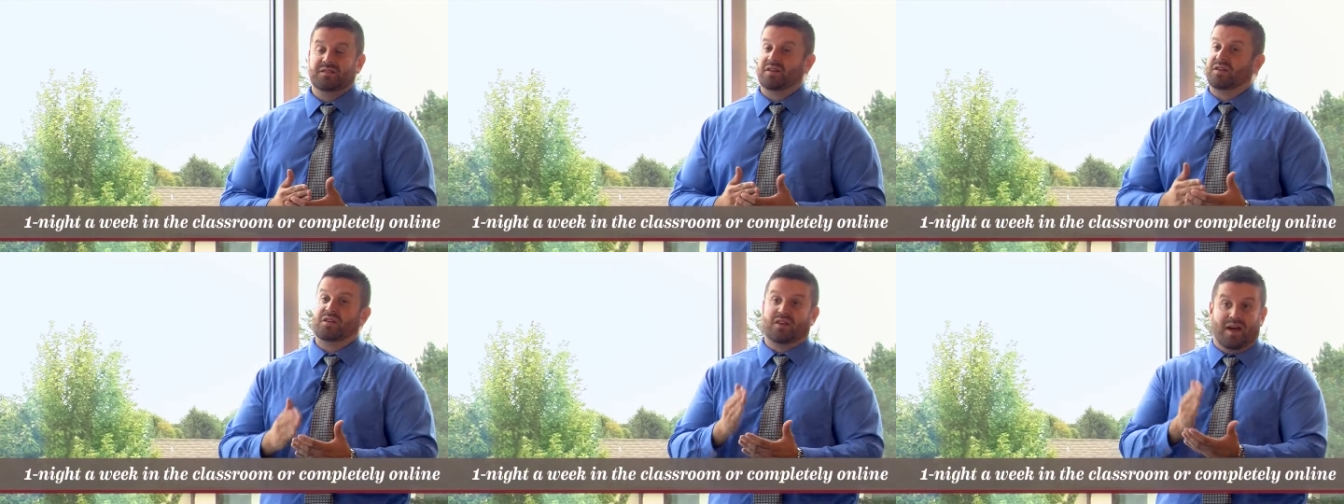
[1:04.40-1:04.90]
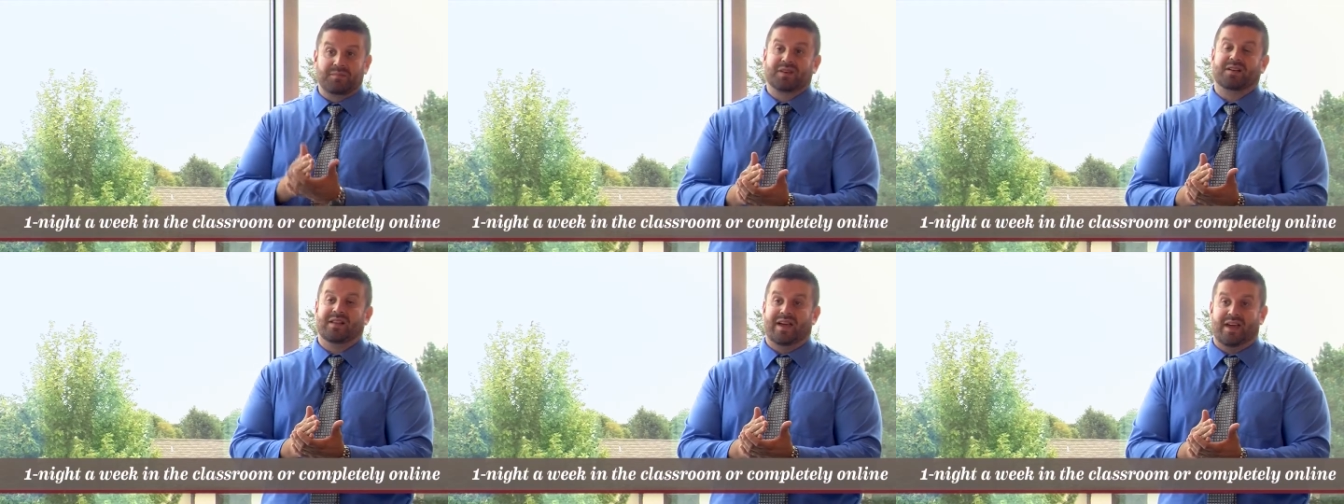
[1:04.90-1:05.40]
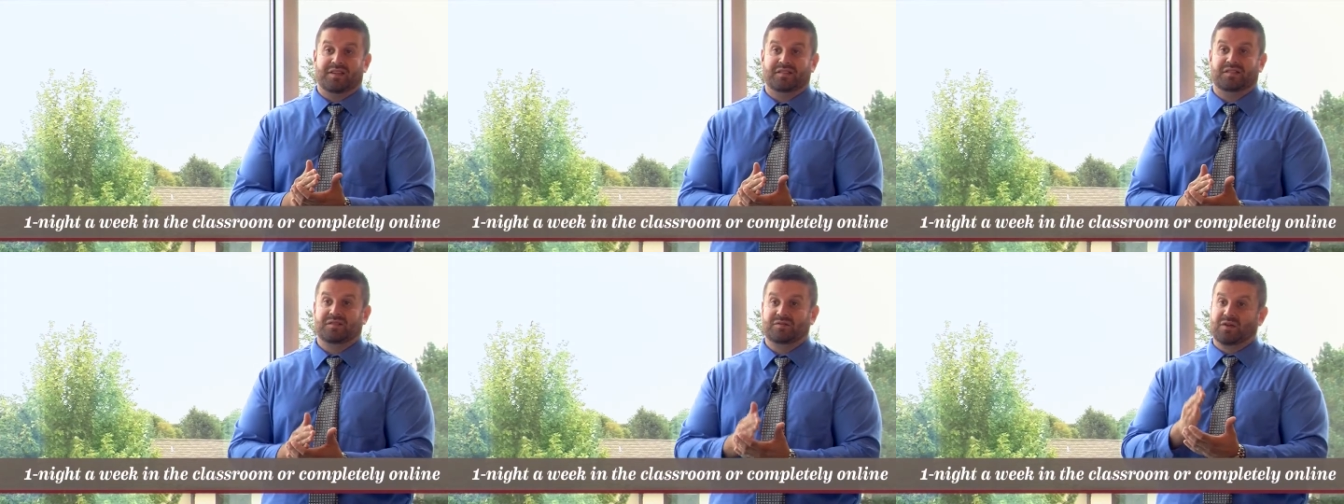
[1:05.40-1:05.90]
to come to
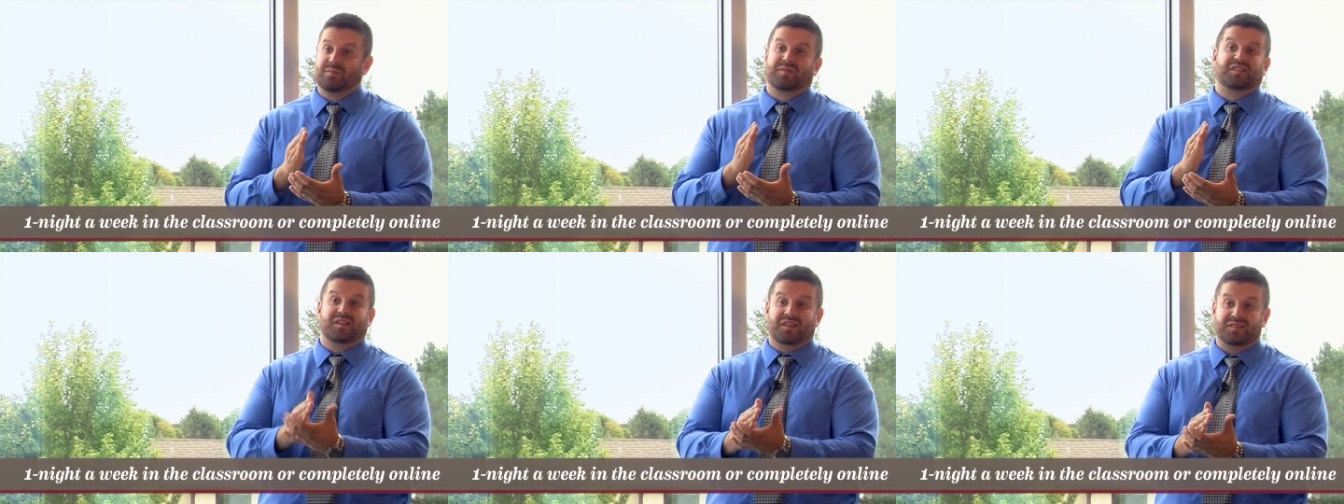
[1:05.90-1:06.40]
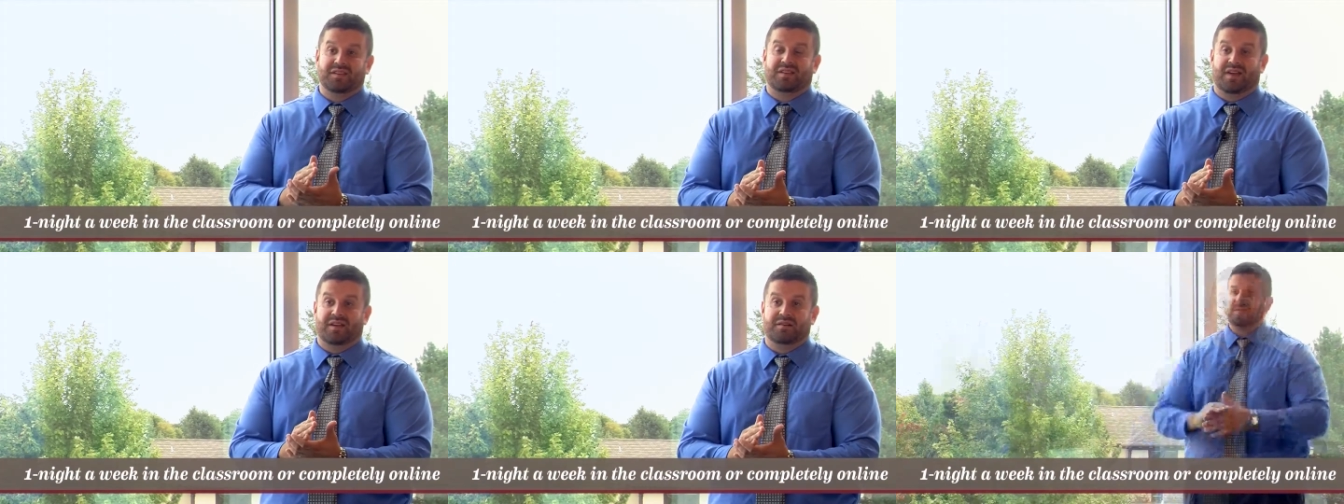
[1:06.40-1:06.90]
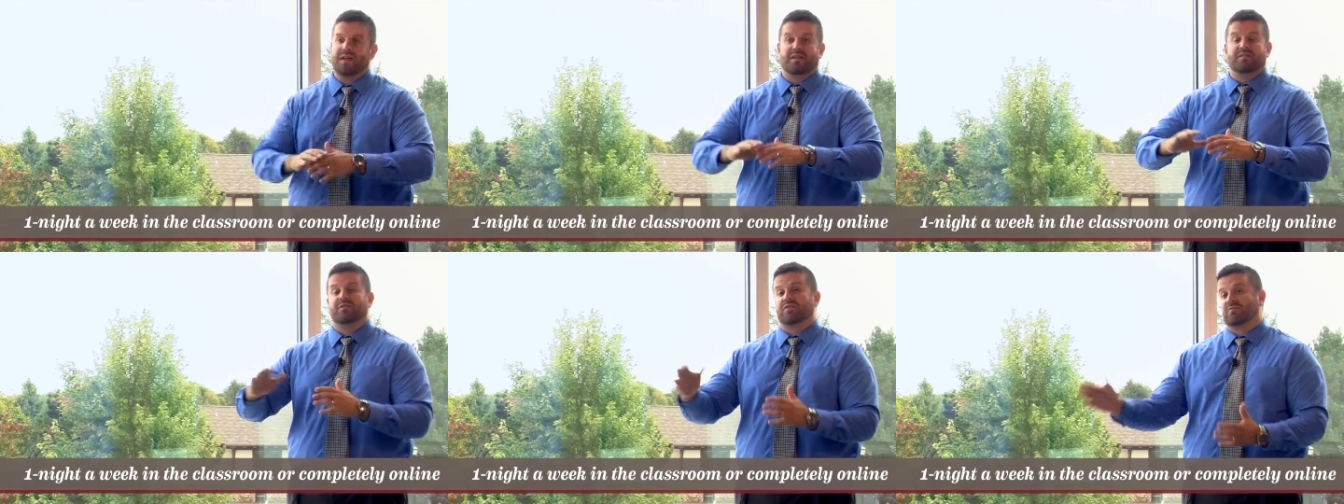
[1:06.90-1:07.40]
class from 6 to 10, and
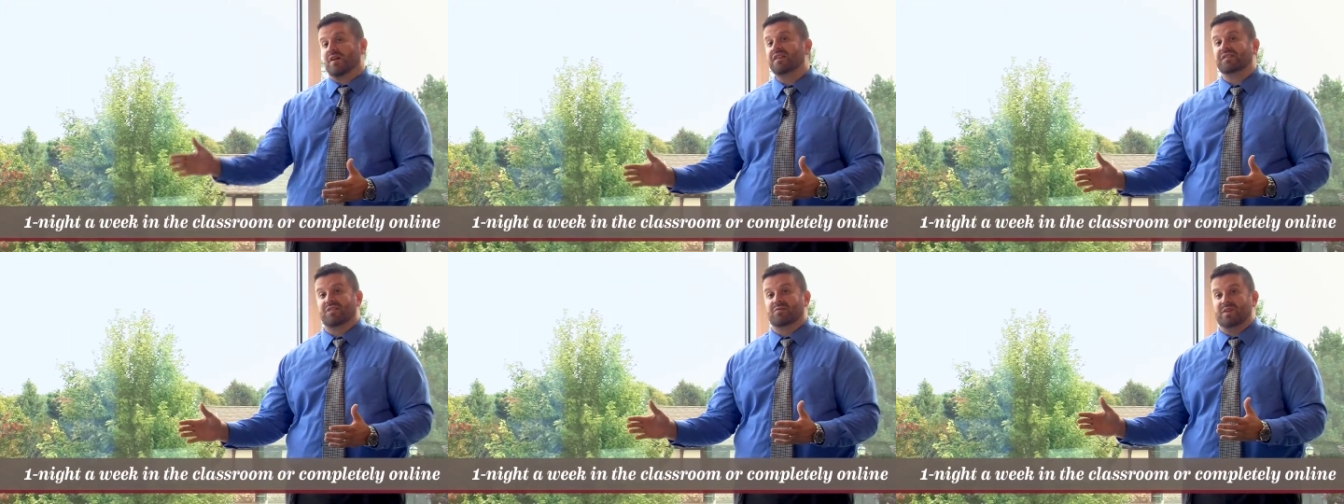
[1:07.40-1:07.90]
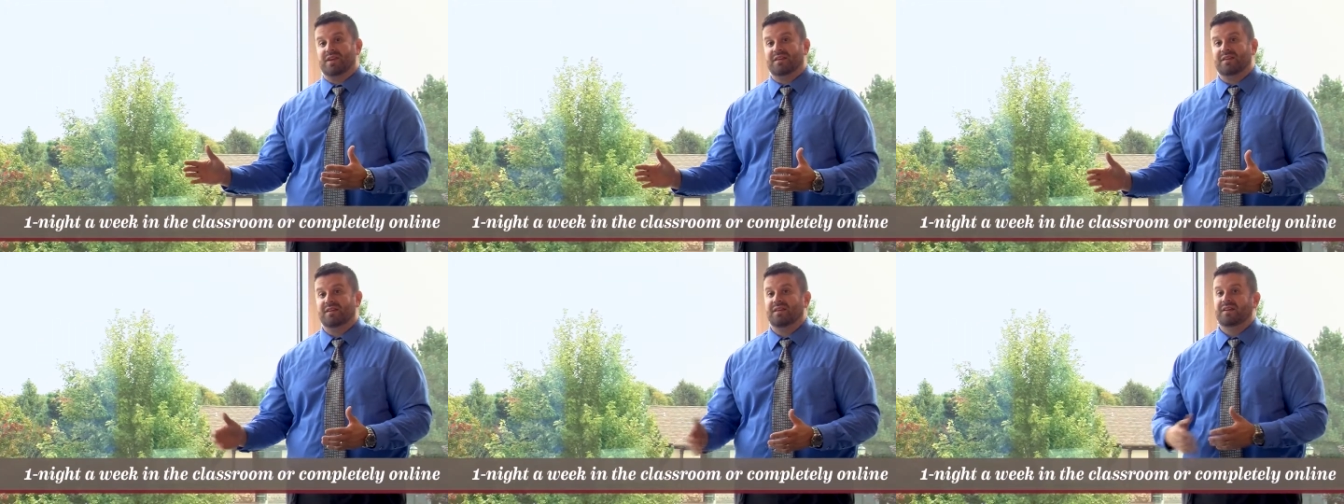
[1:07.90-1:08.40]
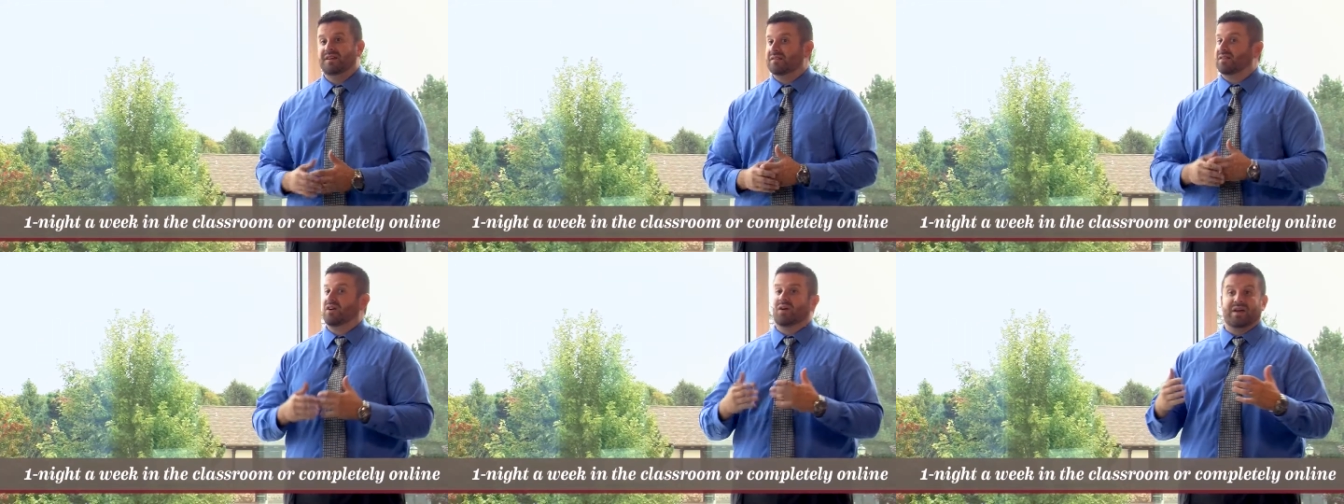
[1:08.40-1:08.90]
then for the rest of the week
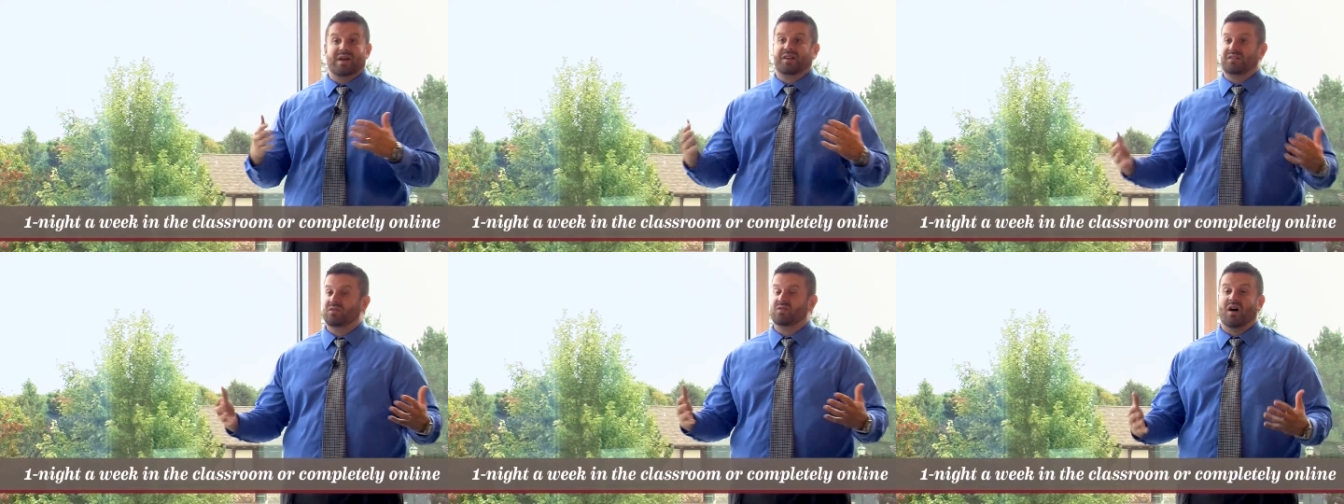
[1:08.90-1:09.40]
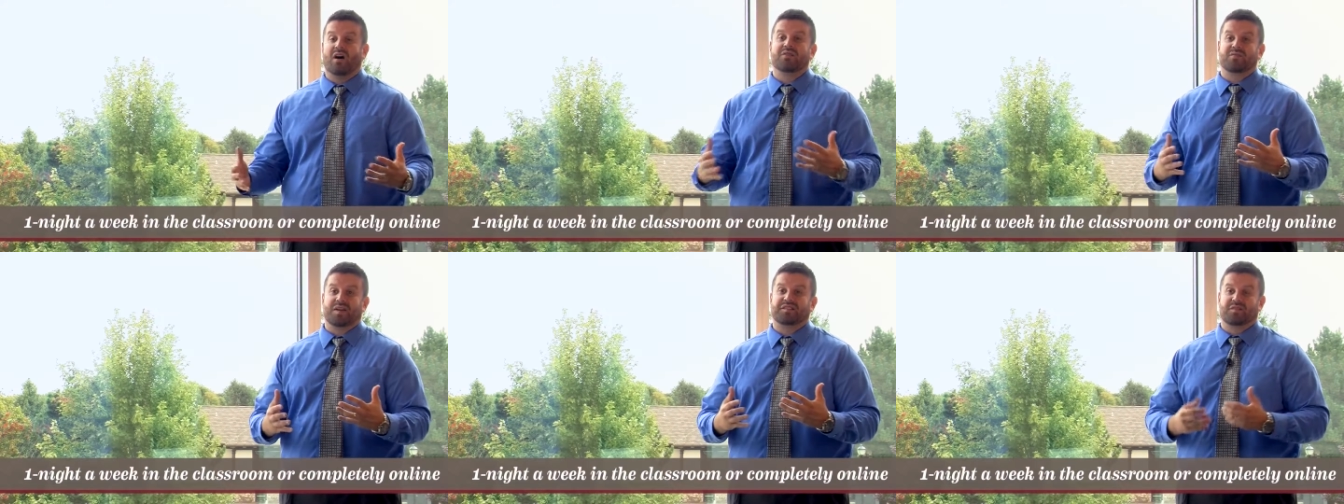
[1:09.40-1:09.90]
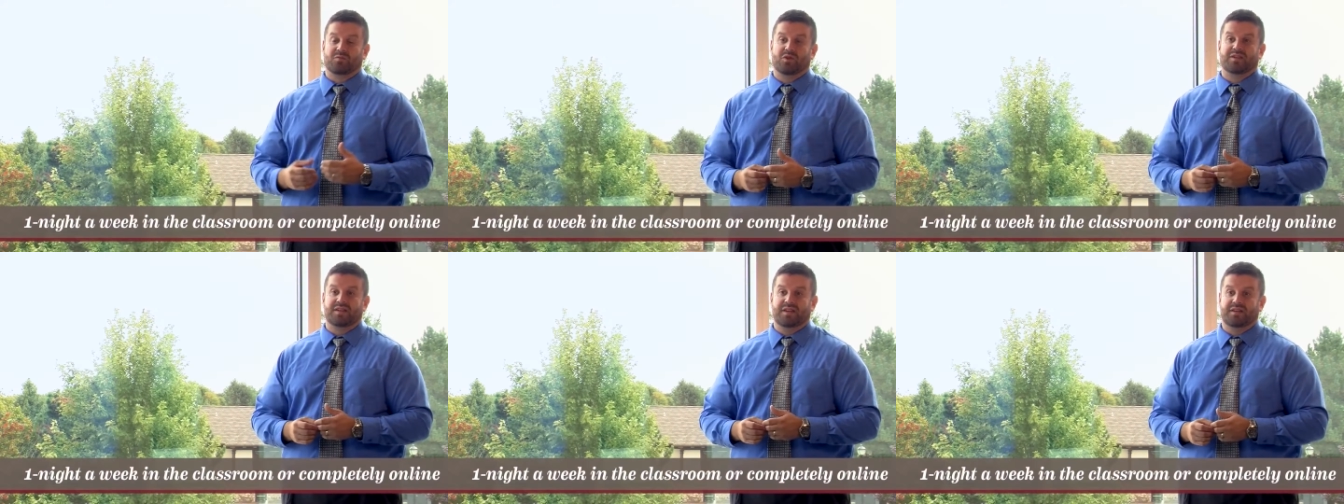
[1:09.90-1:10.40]
to go ahead and do all the rest of the
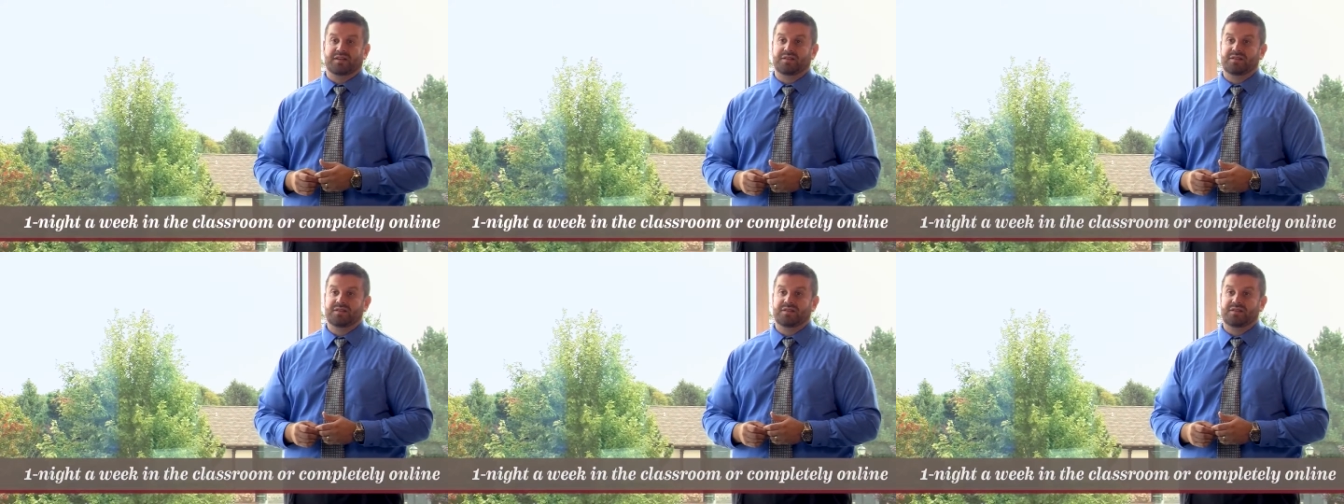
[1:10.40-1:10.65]
work needed.